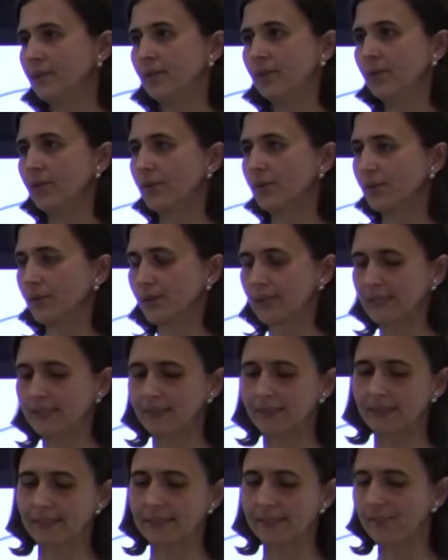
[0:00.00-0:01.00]
you know, during
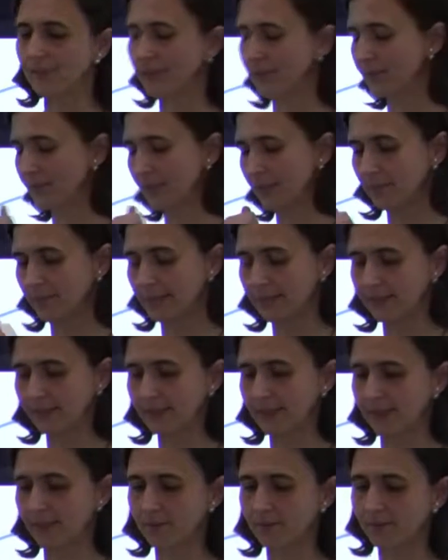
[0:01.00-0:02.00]
their sleep, sometimes they
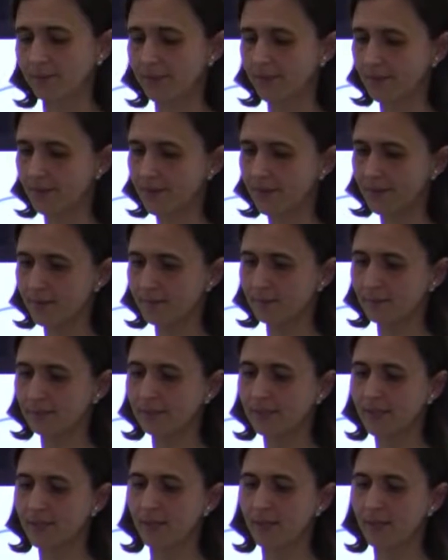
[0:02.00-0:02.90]
suck on their thumbs,